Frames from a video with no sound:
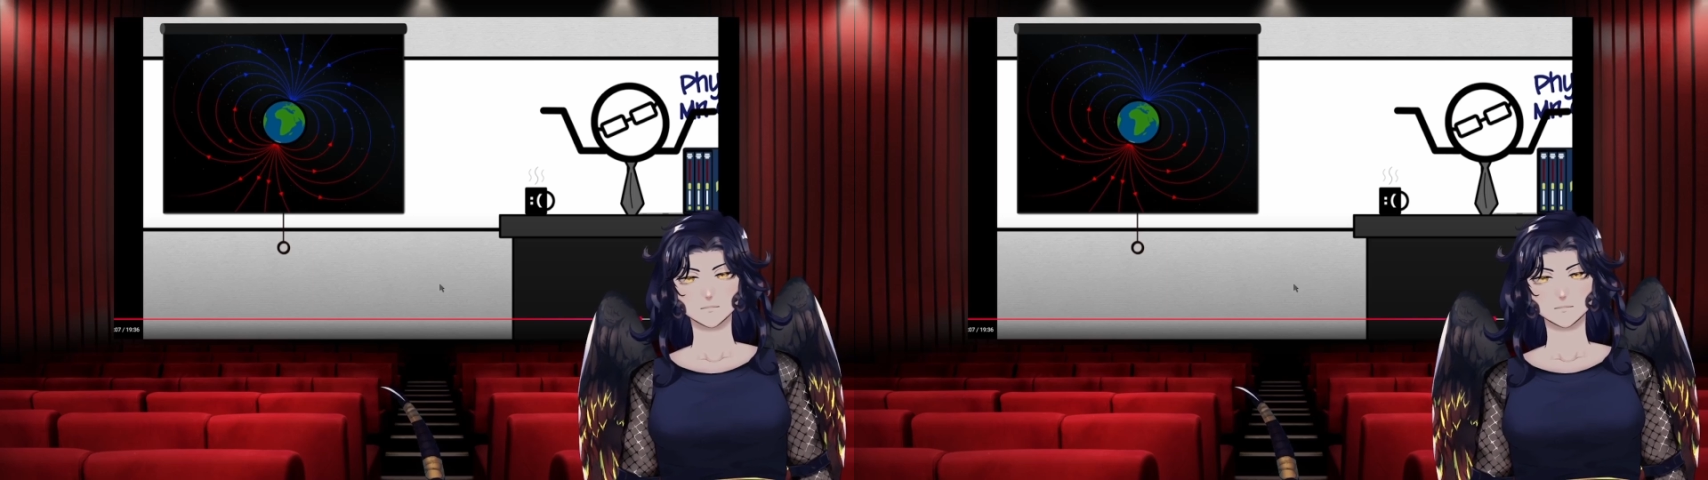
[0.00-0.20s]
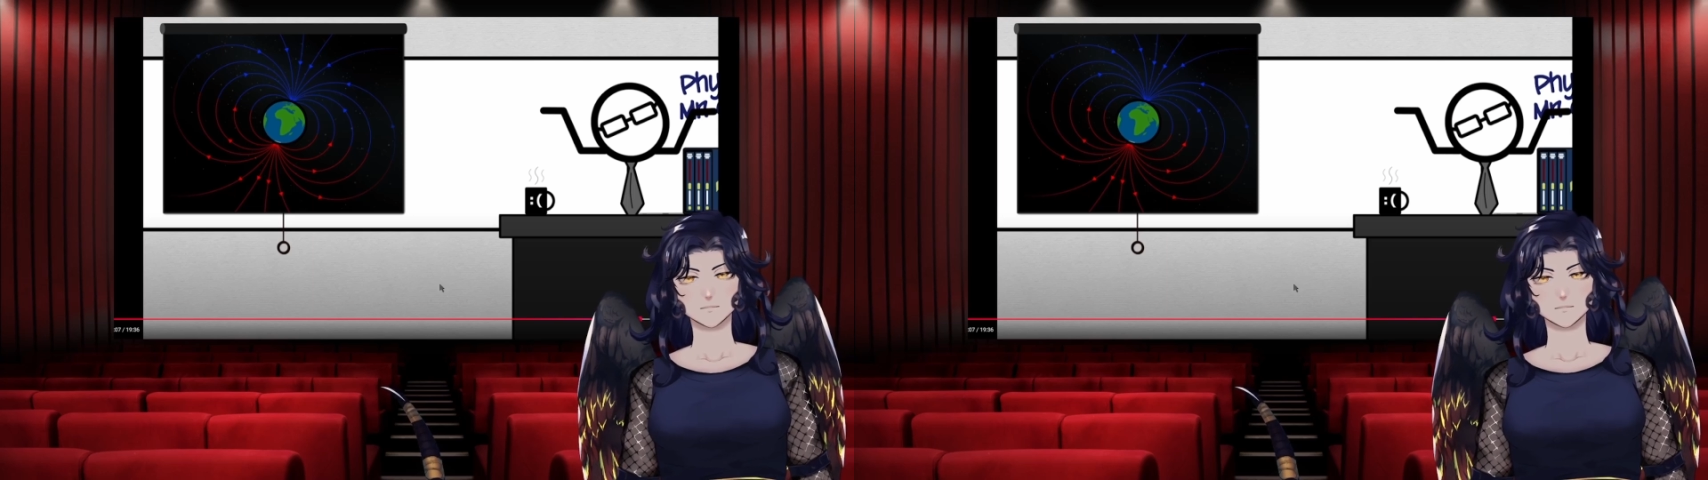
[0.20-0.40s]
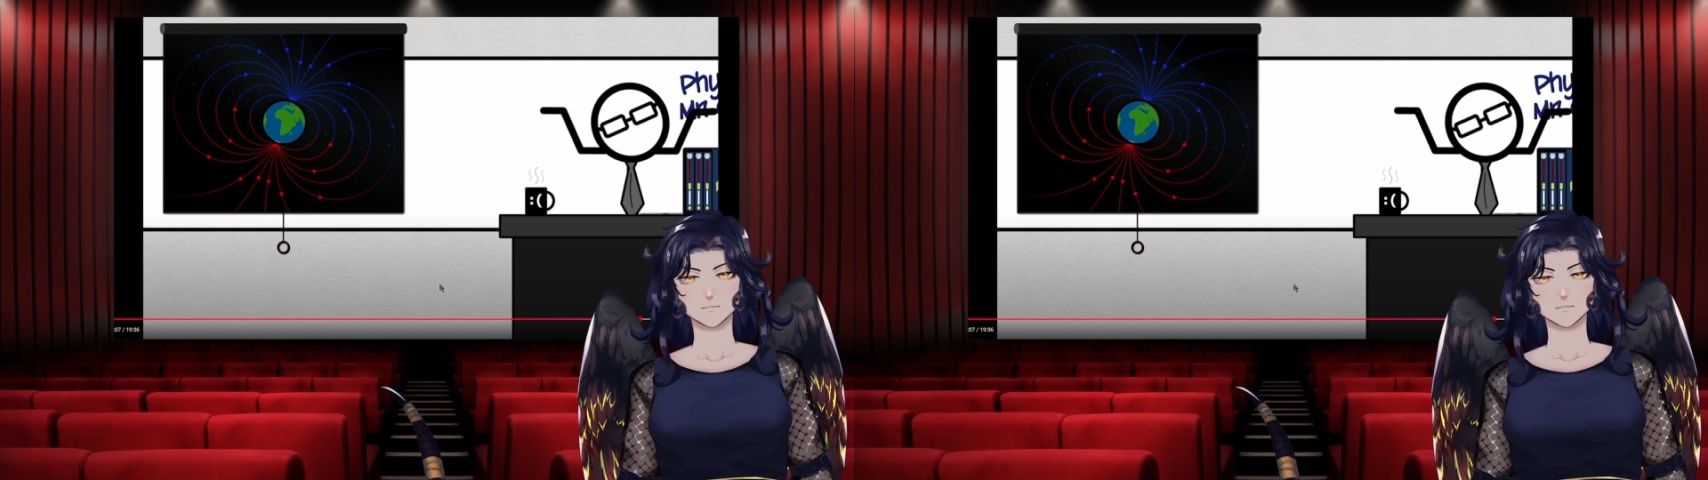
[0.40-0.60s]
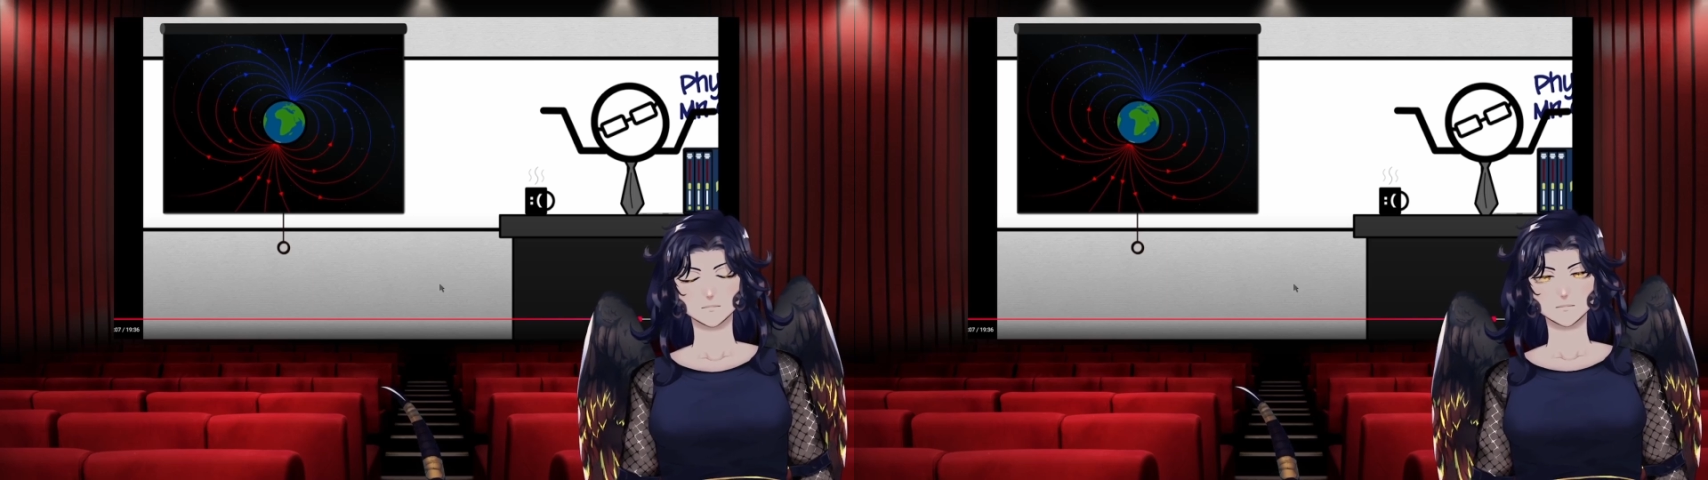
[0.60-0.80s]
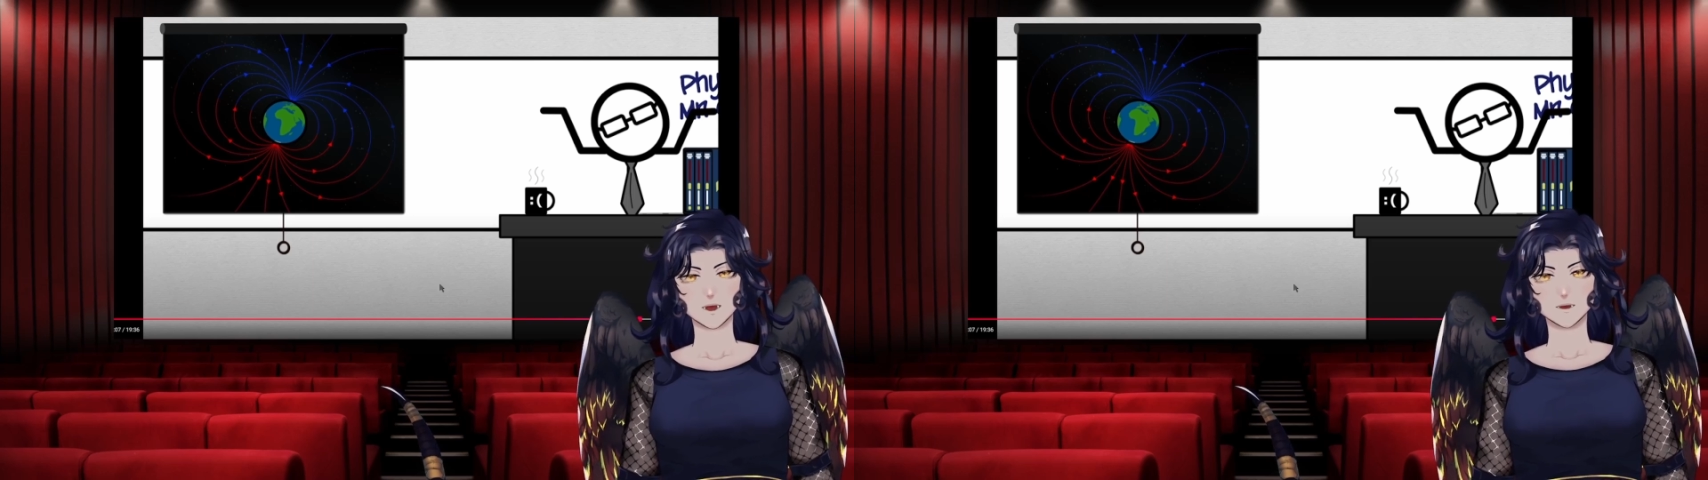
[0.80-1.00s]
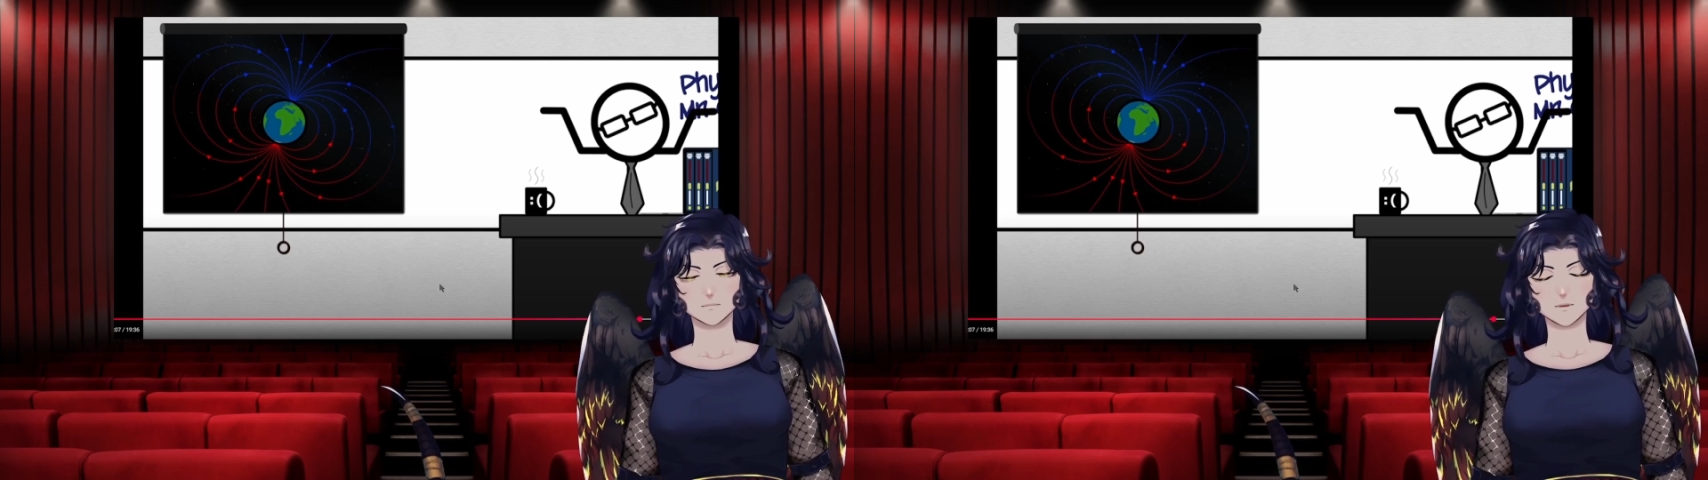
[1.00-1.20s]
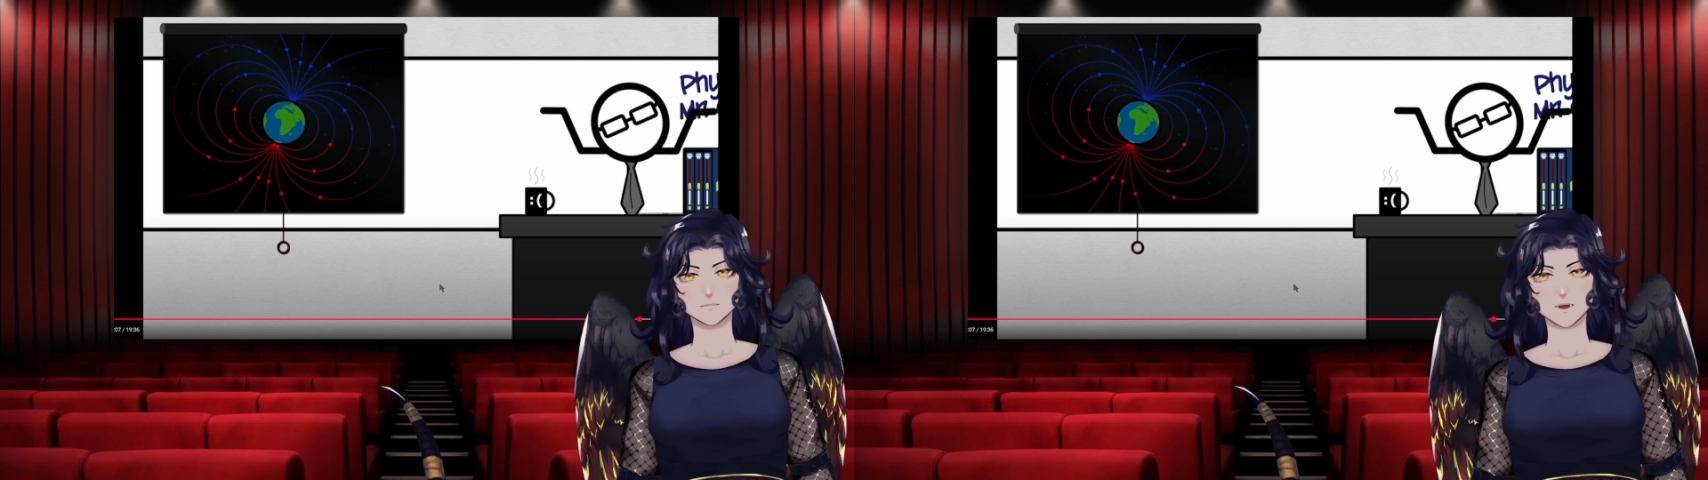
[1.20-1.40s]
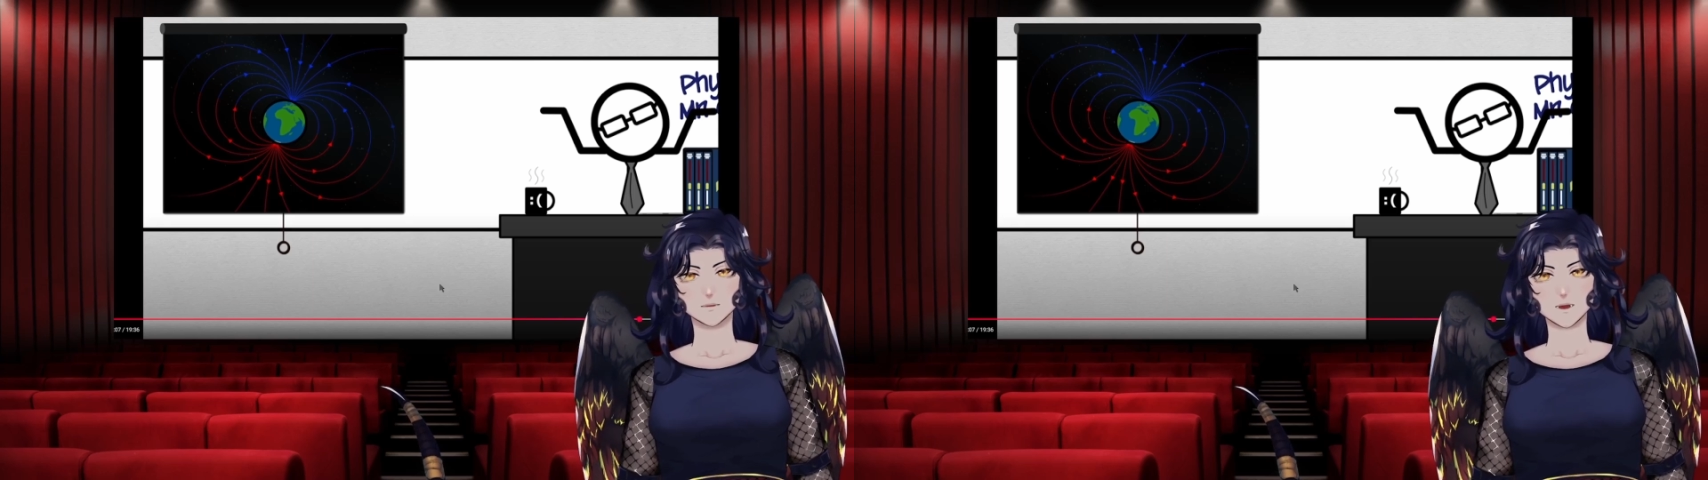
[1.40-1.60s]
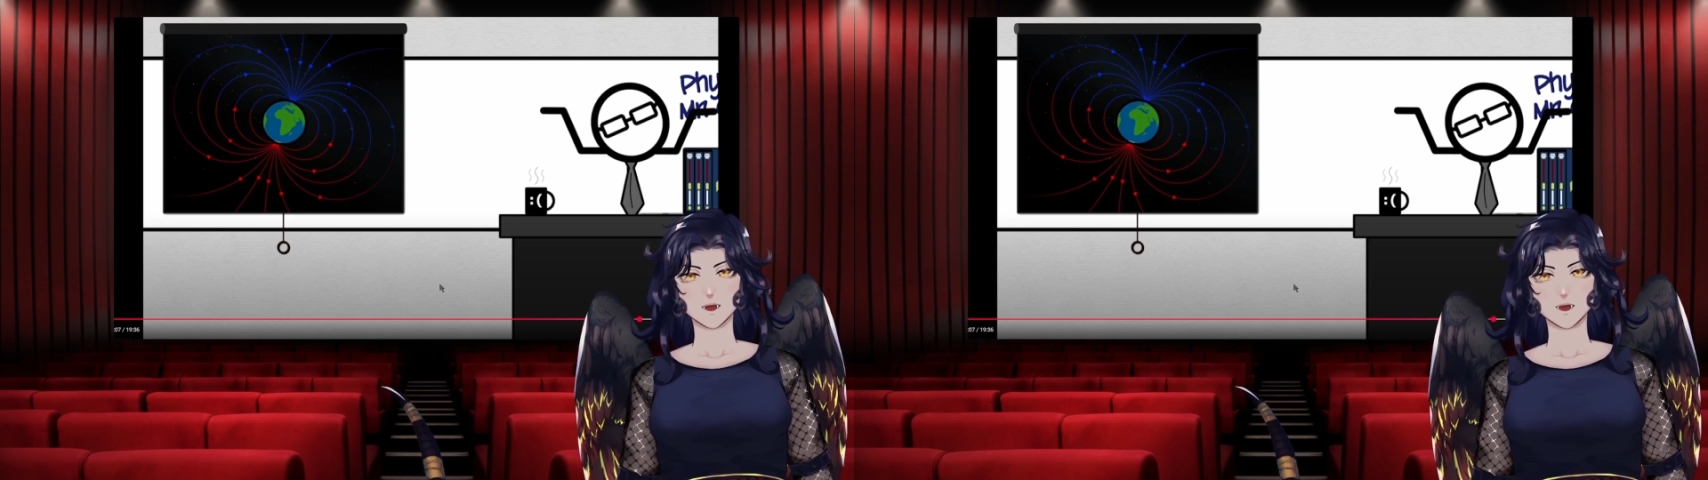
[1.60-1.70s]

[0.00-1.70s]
greatly weakening